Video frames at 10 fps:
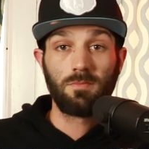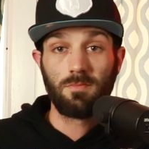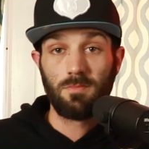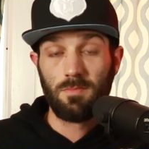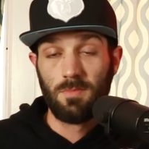
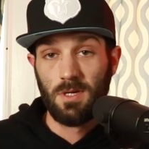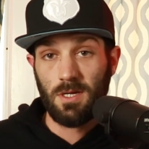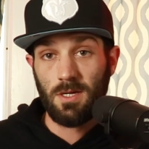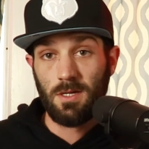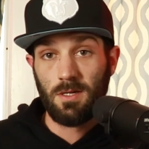
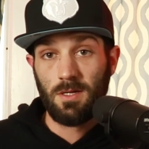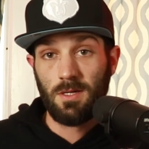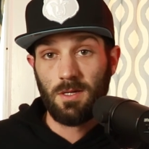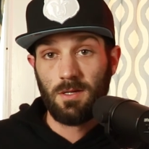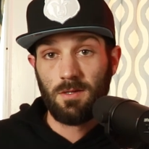
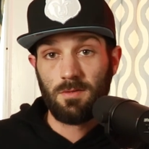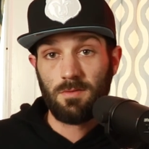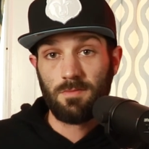Nothing is said.